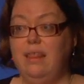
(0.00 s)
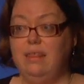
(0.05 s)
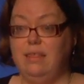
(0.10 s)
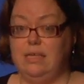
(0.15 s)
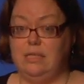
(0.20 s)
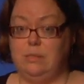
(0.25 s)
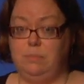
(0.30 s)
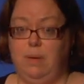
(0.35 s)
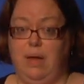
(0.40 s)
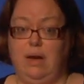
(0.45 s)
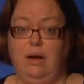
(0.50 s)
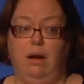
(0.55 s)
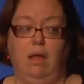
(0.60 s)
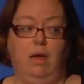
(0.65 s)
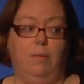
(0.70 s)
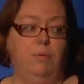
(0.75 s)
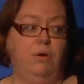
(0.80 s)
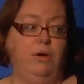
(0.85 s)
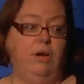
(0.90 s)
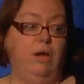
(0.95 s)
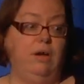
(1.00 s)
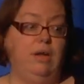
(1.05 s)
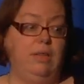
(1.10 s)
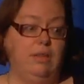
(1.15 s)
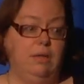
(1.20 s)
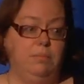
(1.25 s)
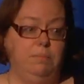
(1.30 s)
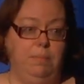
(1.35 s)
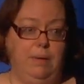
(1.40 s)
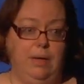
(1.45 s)
They'd spent a lot of money on it.
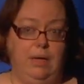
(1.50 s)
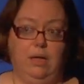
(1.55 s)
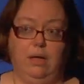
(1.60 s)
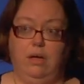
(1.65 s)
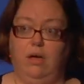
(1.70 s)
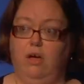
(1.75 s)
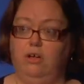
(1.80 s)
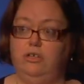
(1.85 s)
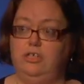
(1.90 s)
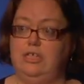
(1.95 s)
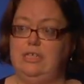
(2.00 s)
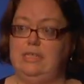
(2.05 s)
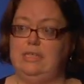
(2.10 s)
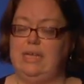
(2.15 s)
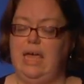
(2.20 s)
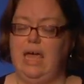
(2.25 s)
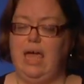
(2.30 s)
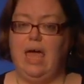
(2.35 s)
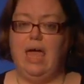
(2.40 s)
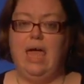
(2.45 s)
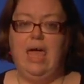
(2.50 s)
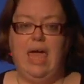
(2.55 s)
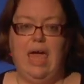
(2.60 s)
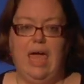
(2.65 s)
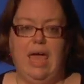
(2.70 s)
They'd built a gorgeous set.